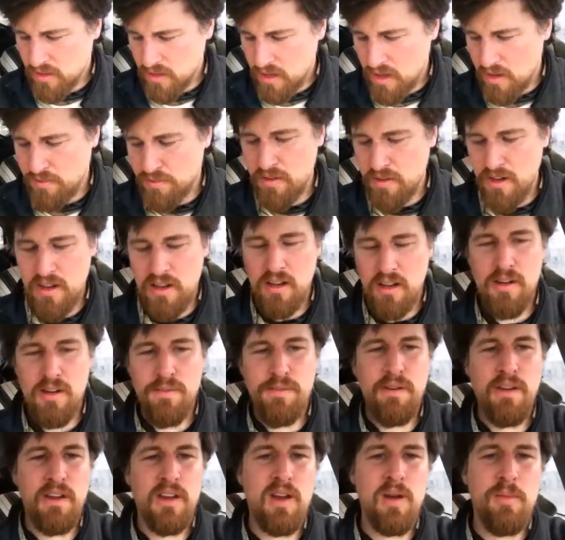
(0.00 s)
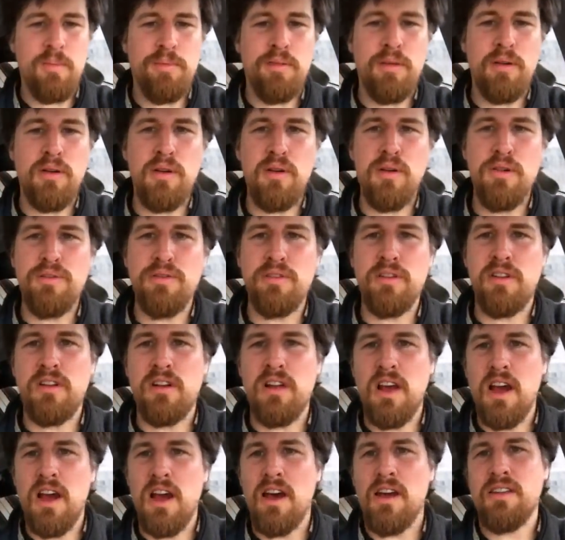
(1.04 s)
I'll find out if I get approved or
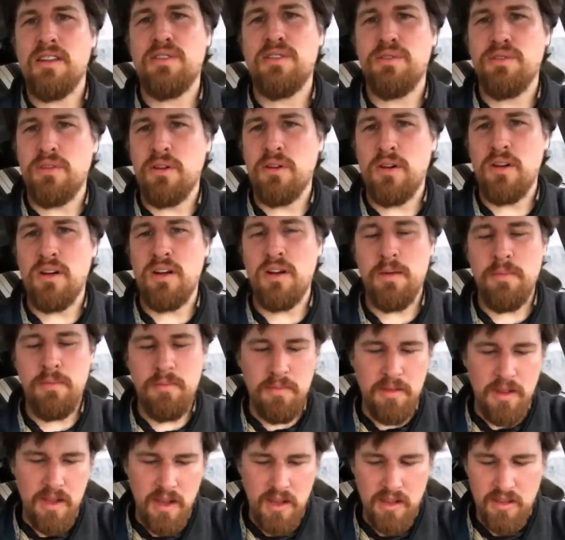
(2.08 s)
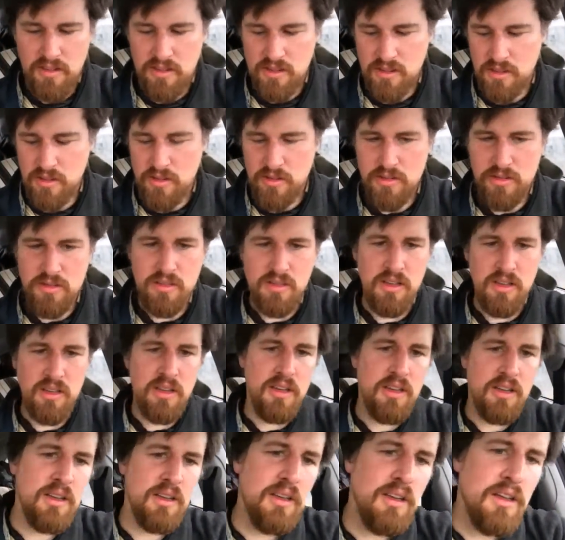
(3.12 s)
not for them on
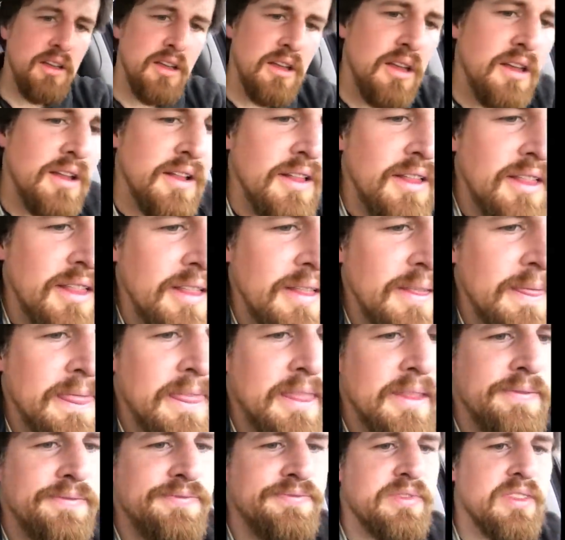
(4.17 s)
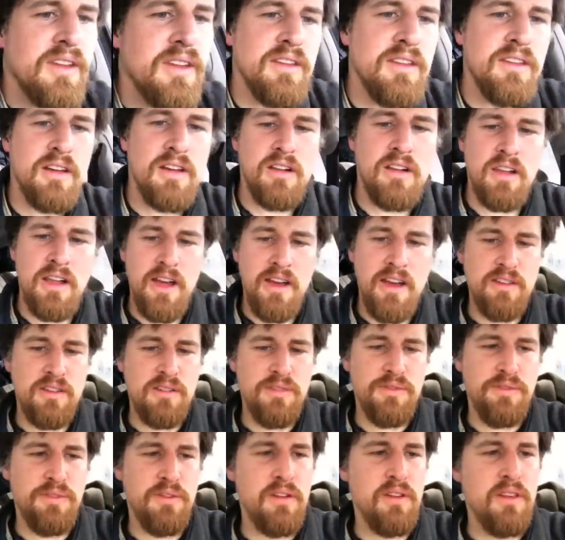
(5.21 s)
Tuesday. The
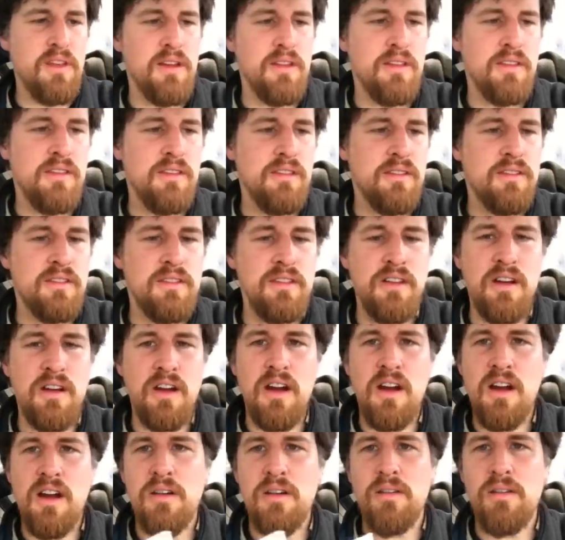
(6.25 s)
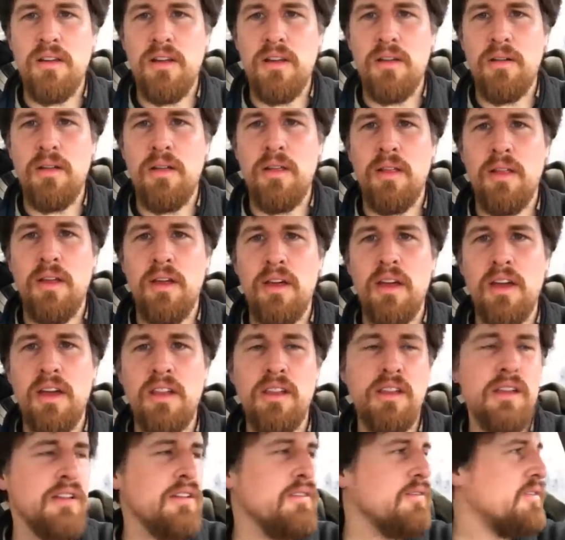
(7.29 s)
class for the CR
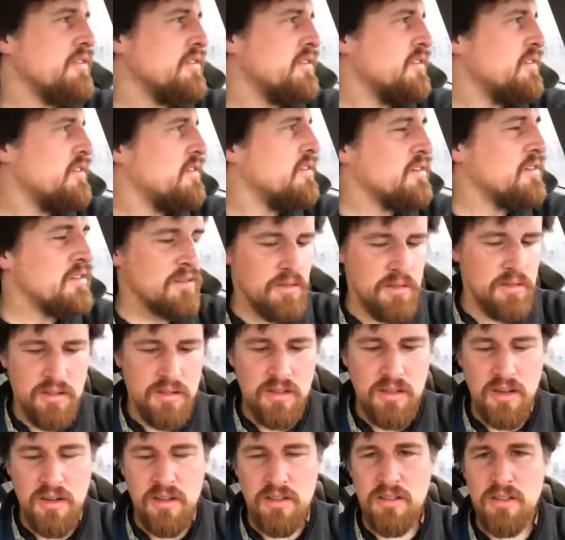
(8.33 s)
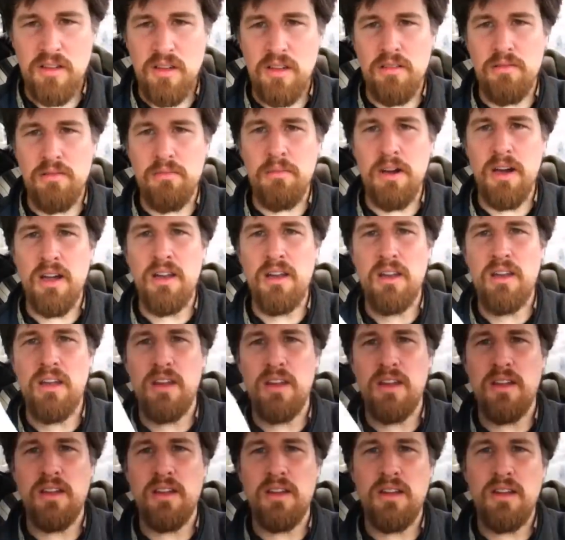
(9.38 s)
England starts on
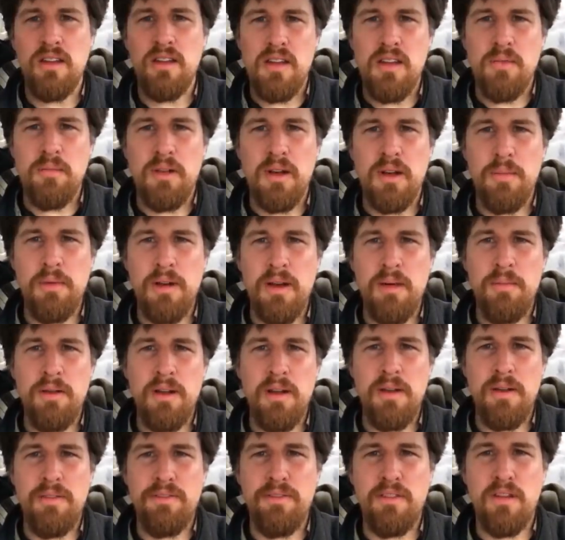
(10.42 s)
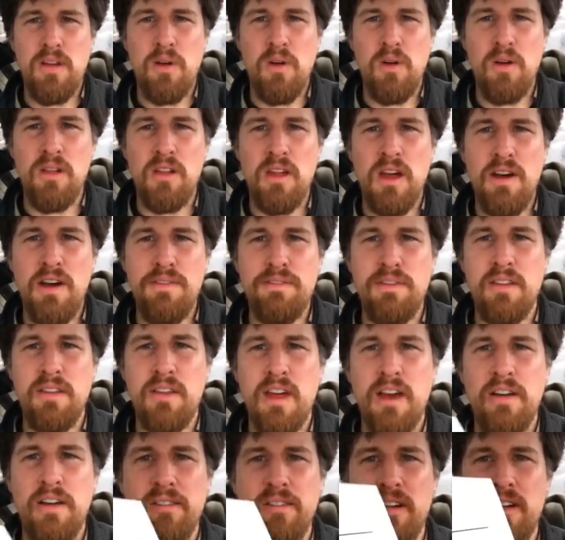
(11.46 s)
Monday, but I'm gonna have to hold off on
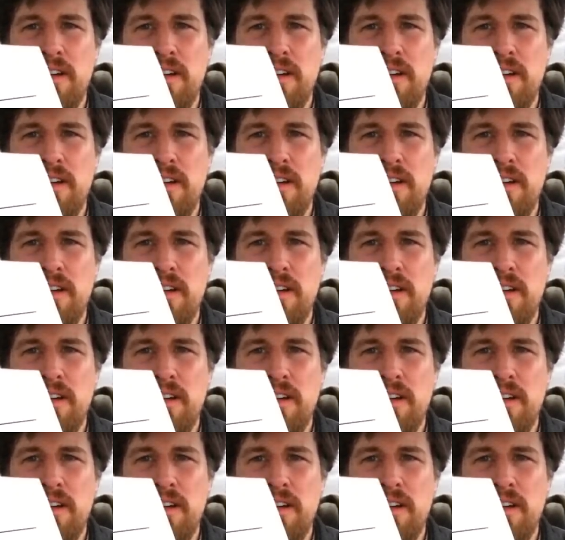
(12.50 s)
that